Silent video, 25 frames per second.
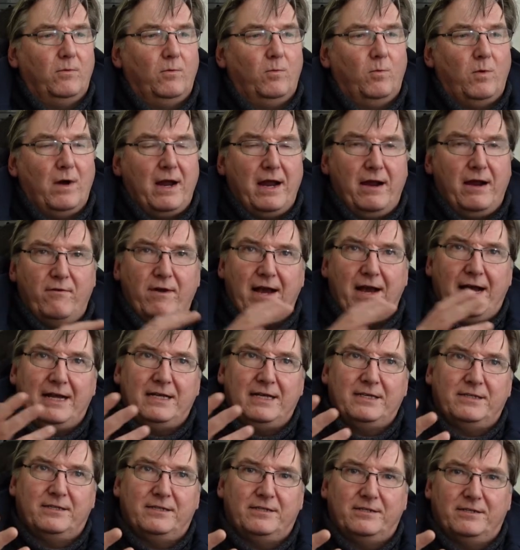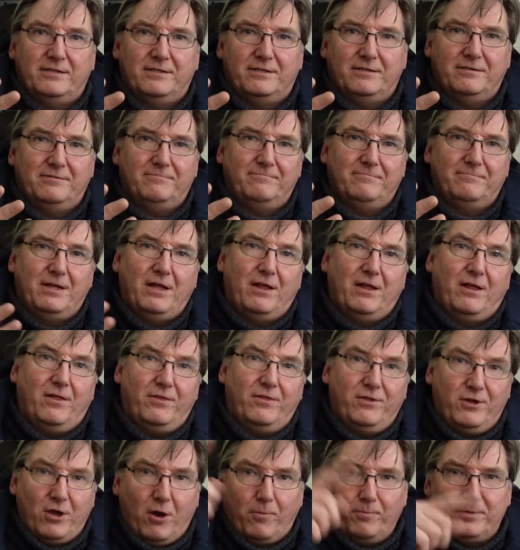Whereas
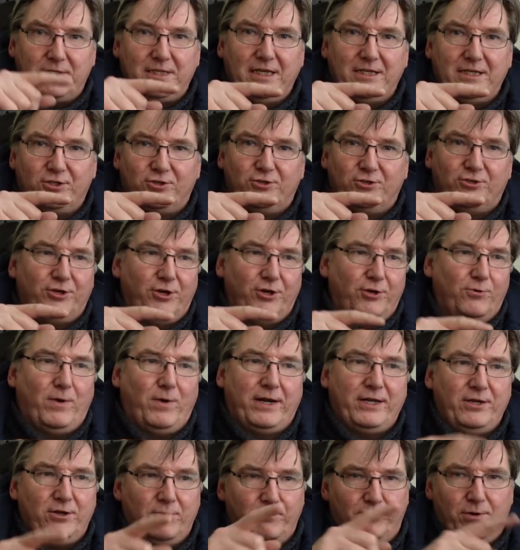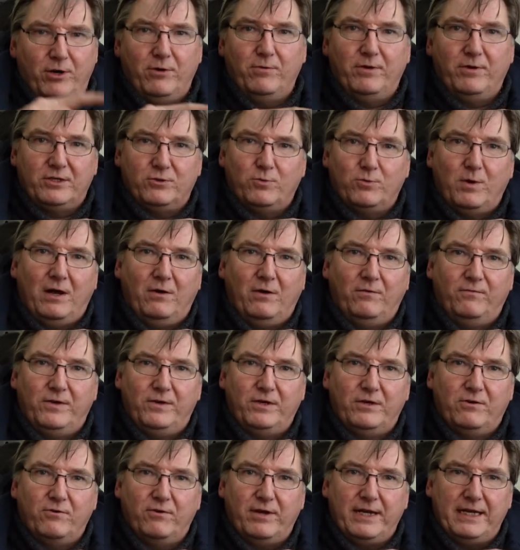the opposite's true. When you brew at 12
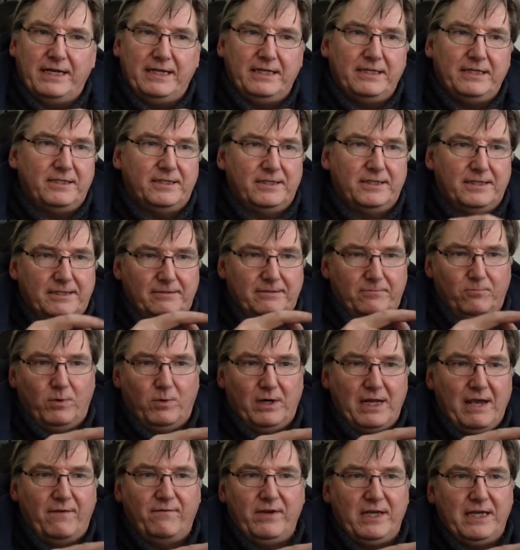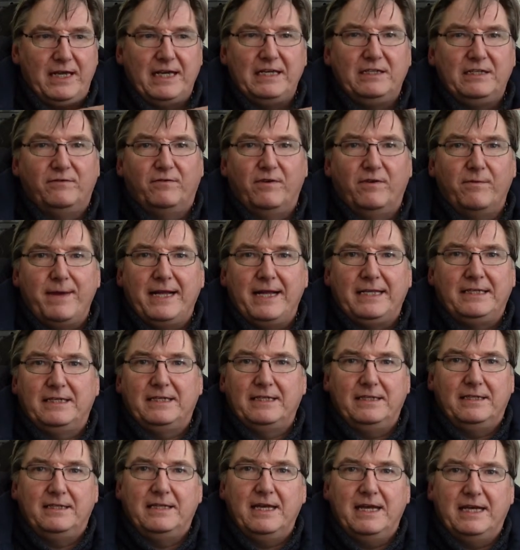degrees, whatever yeast
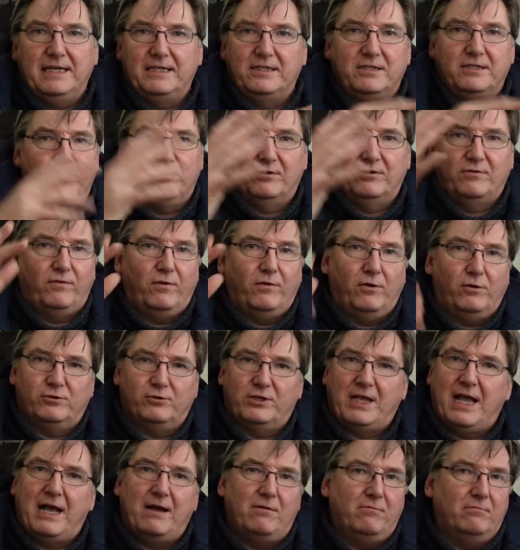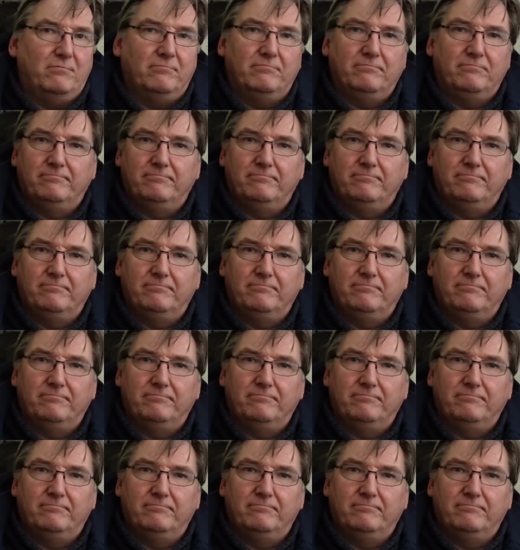fermented this just falls out.